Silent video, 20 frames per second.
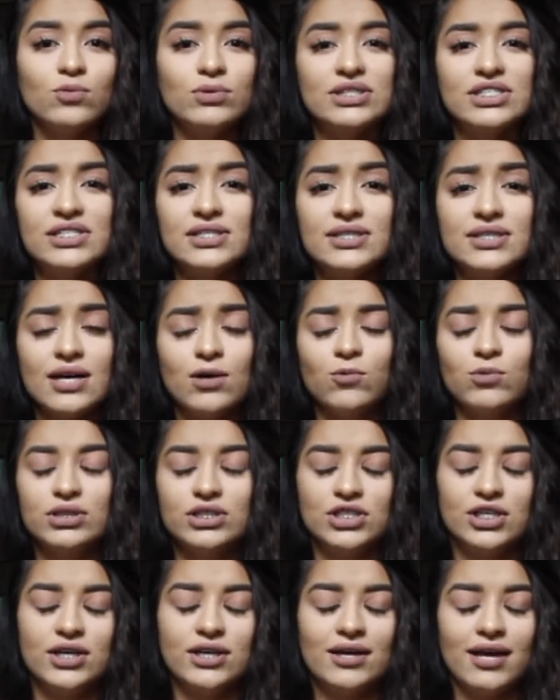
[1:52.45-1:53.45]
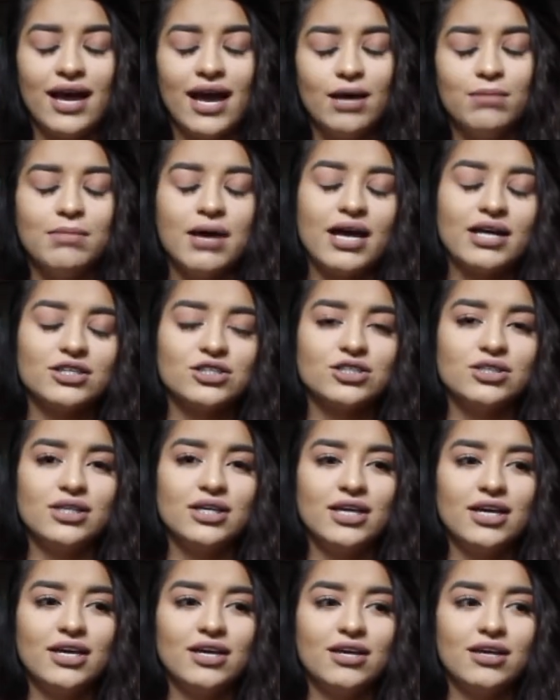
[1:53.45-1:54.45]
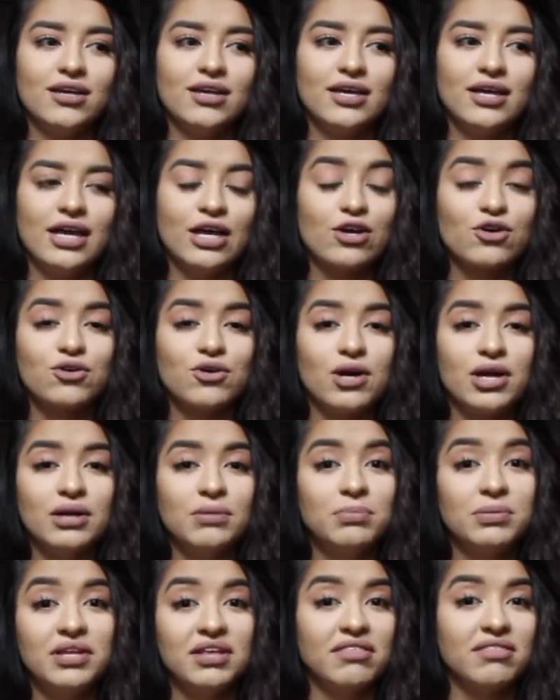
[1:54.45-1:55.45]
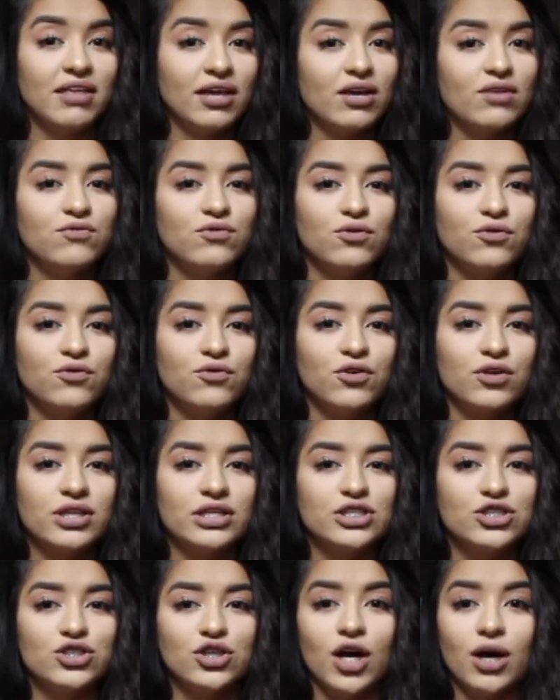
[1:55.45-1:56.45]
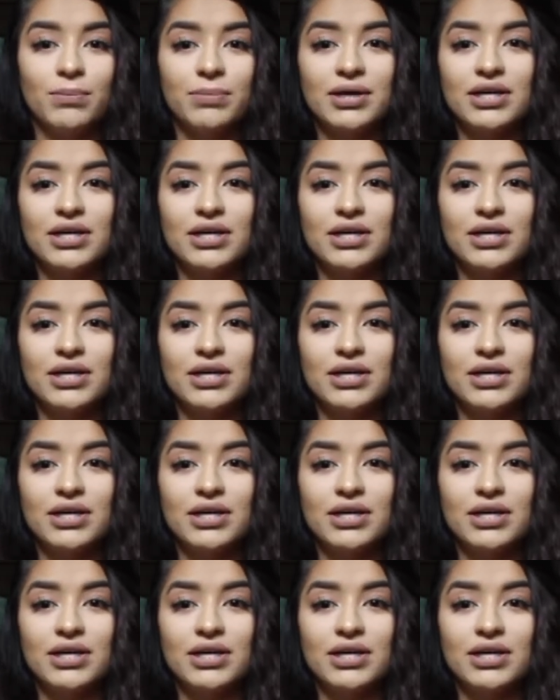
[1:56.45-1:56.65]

which is which I'm actually incredibly thankful for this job,